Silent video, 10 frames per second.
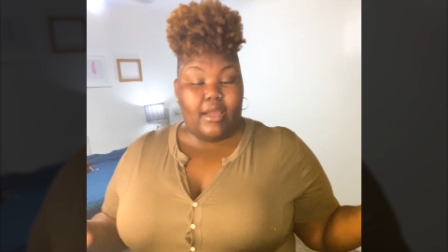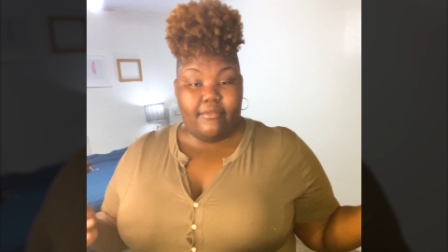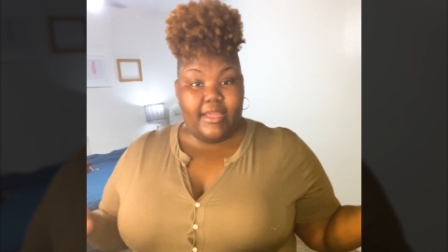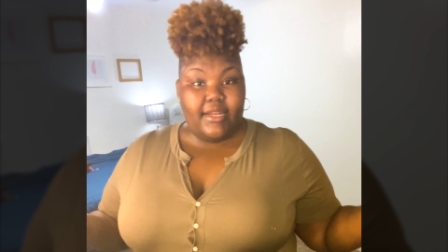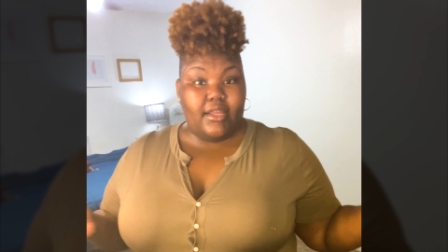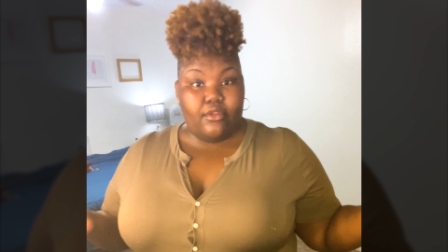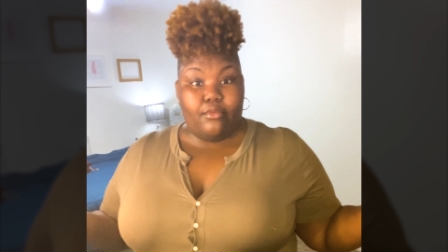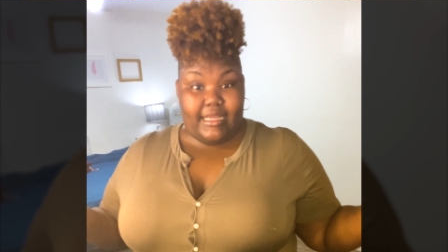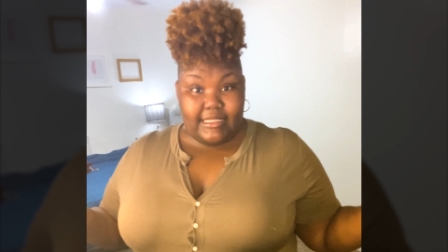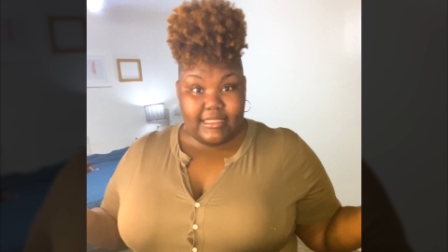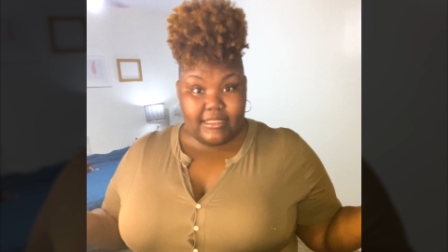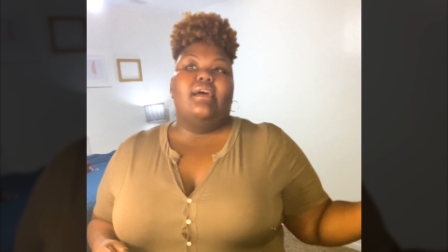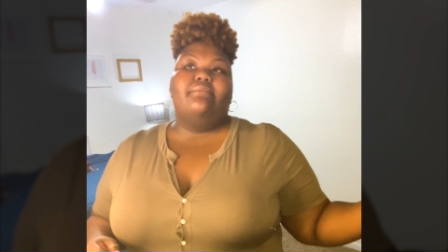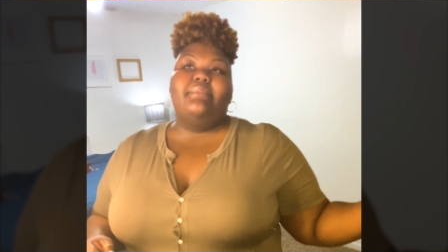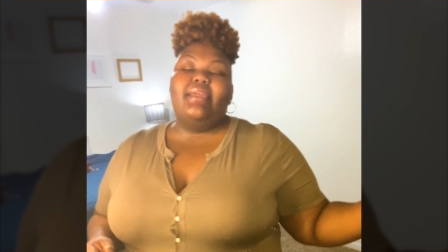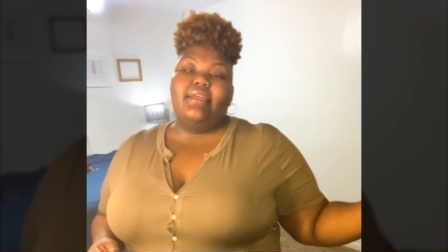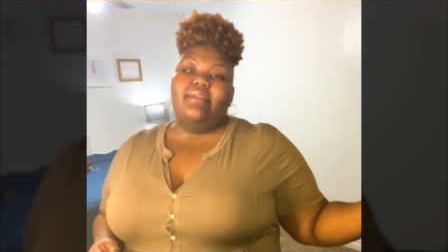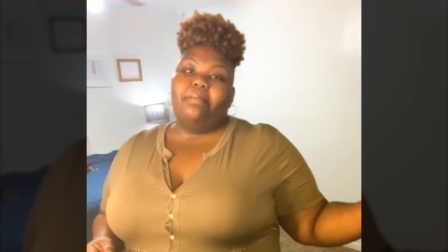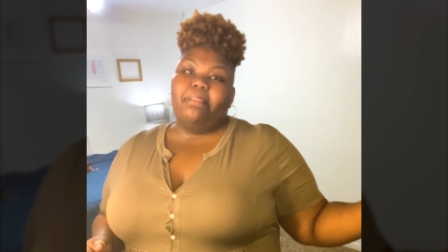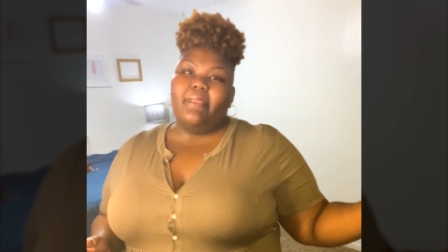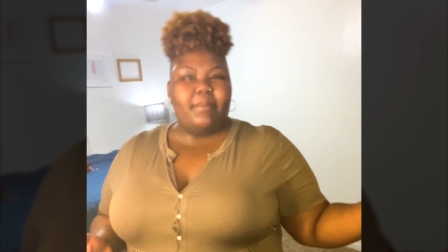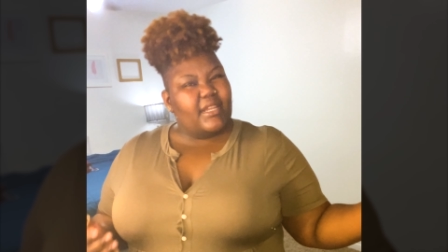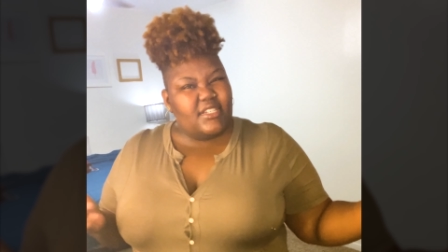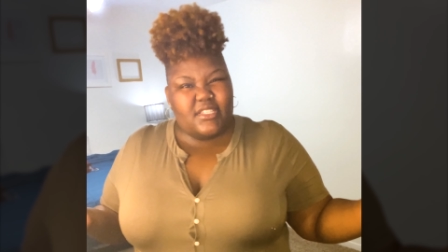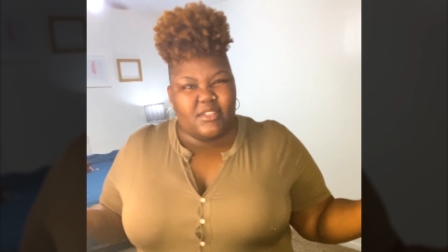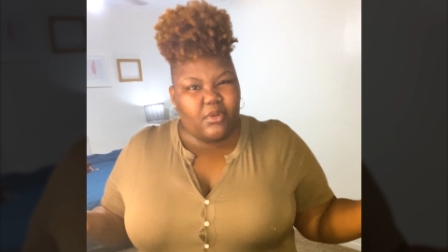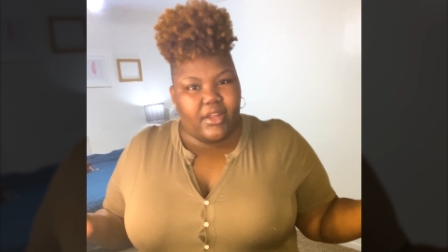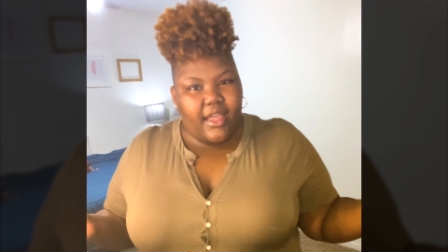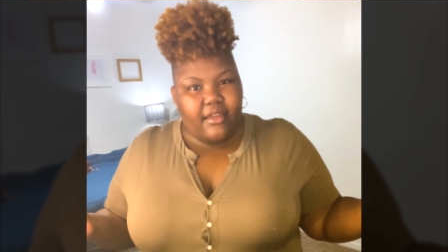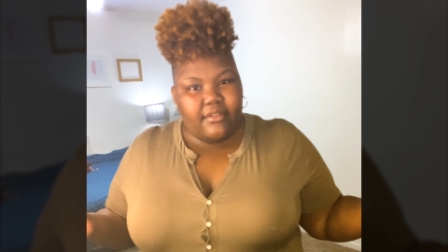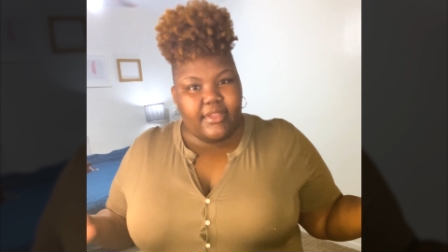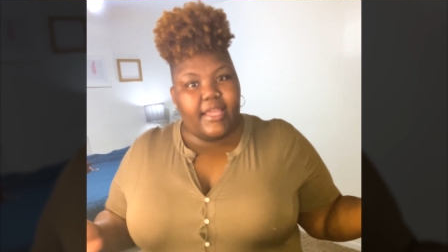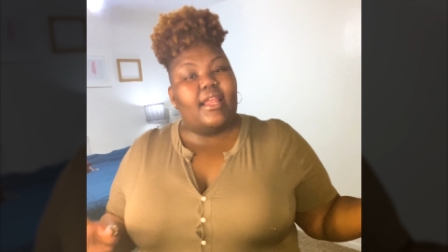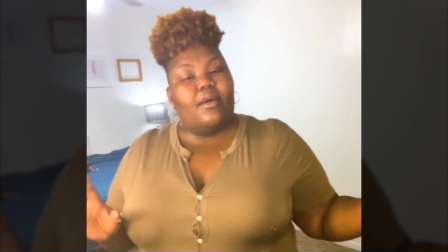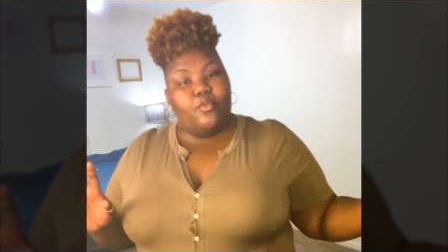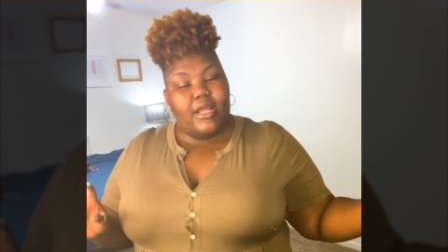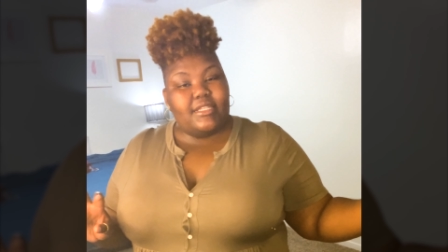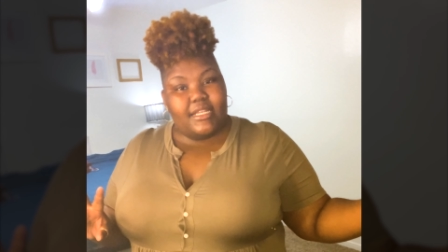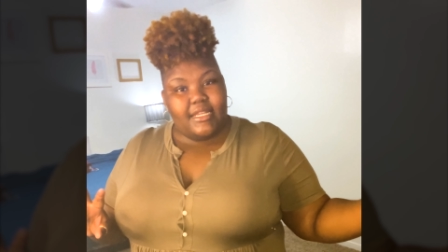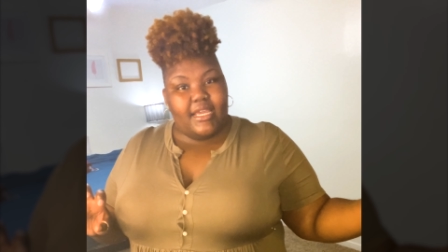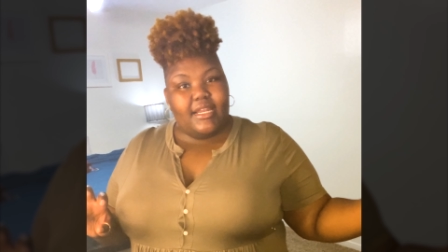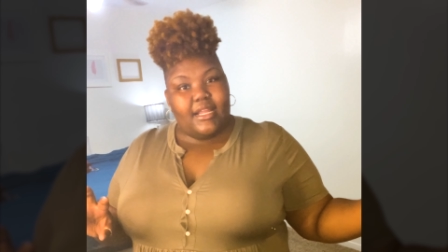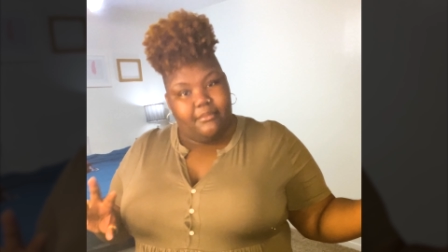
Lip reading: I've dated other races of men, but it just didn't work out. And when I say dating, I